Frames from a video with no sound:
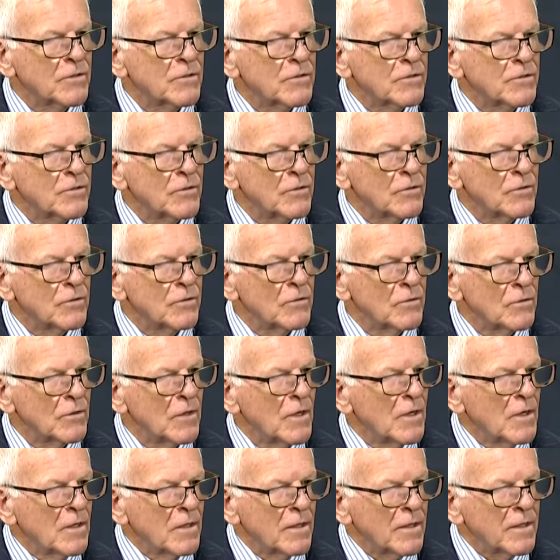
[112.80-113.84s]
to
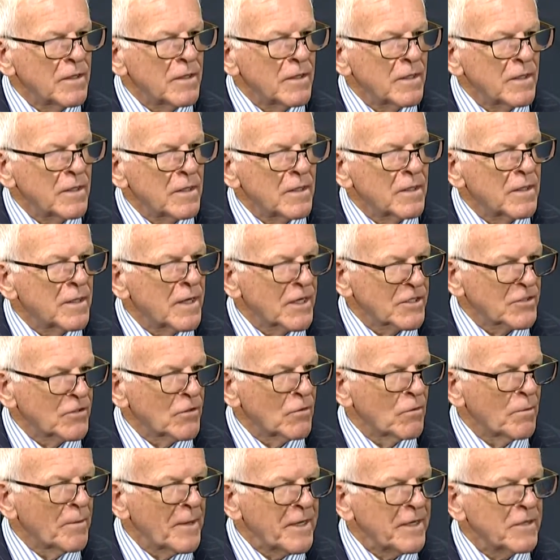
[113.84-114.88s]
the
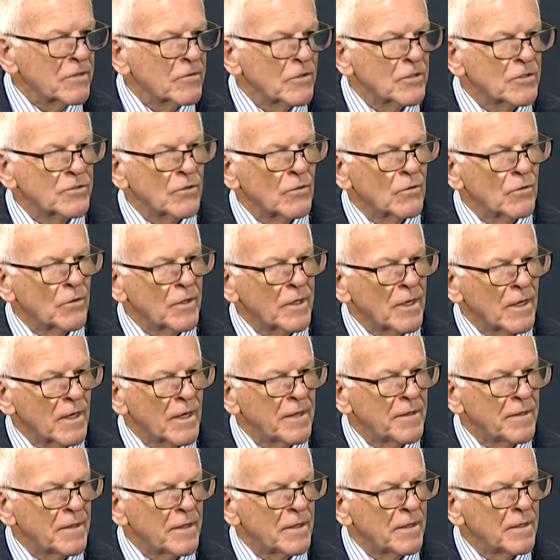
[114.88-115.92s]
National Bakery School in
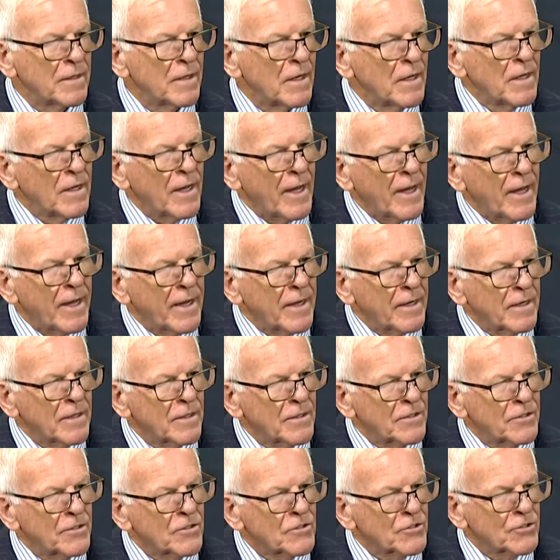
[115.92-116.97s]
London
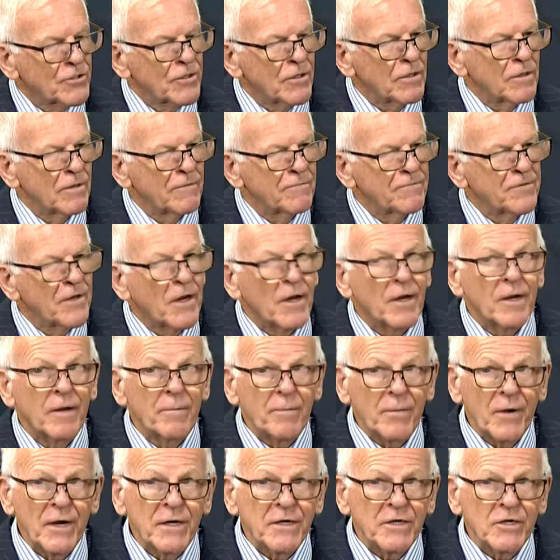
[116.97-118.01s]
and served an
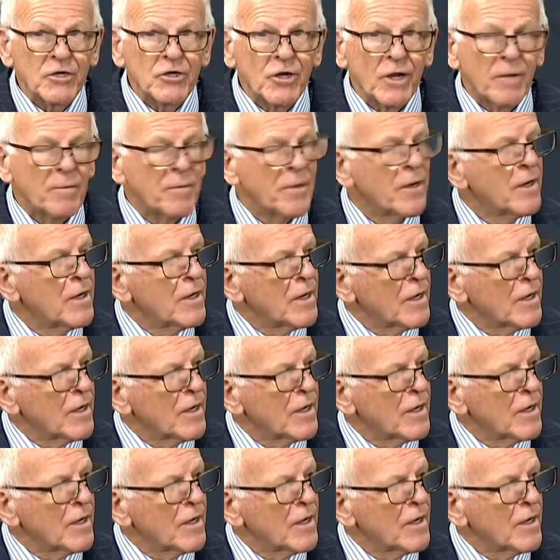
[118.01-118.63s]
apprenticeship. An